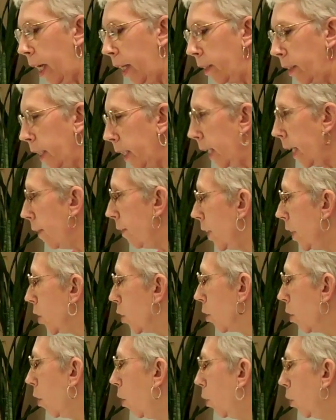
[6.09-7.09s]
And again,
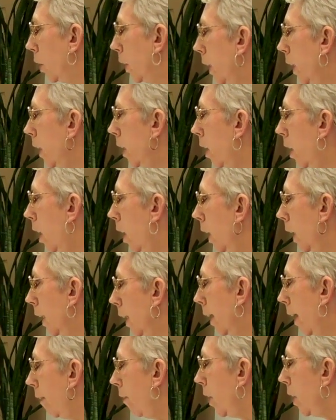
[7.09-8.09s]
these are only
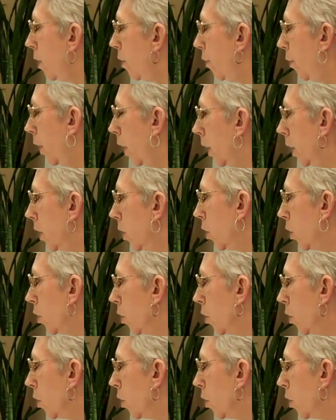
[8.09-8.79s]
levied funds.